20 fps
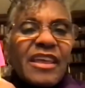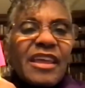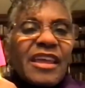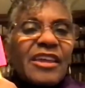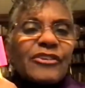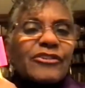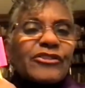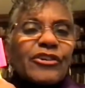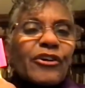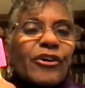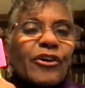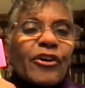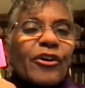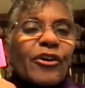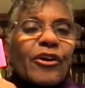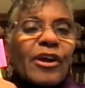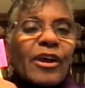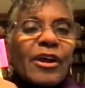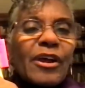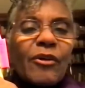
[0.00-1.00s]

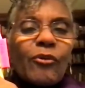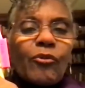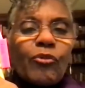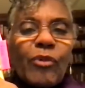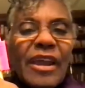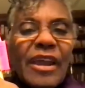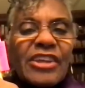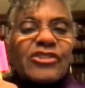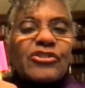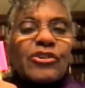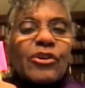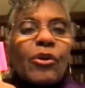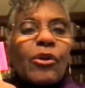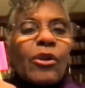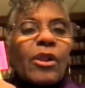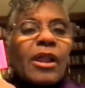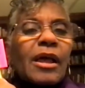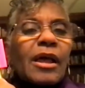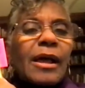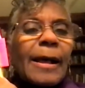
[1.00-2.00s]

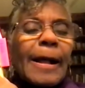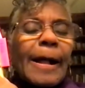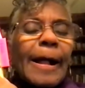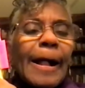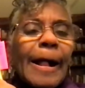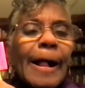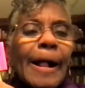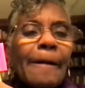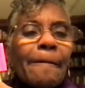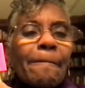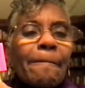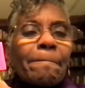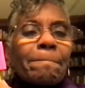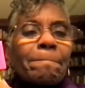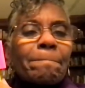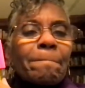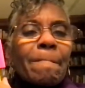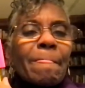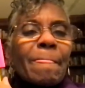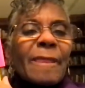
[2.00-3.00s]
interracial
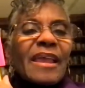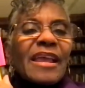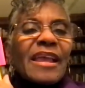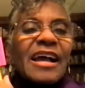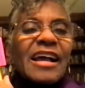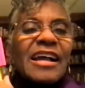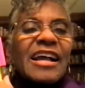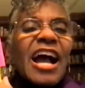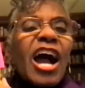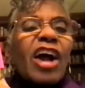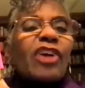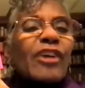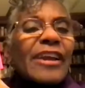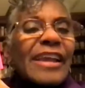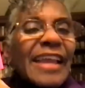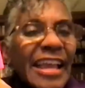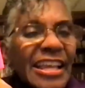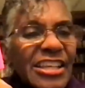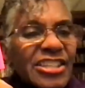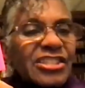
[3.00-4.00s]

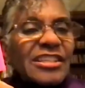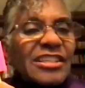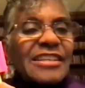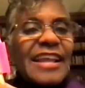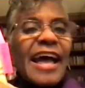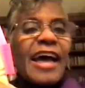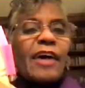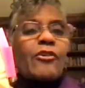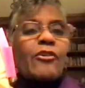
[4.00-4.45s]
congregation out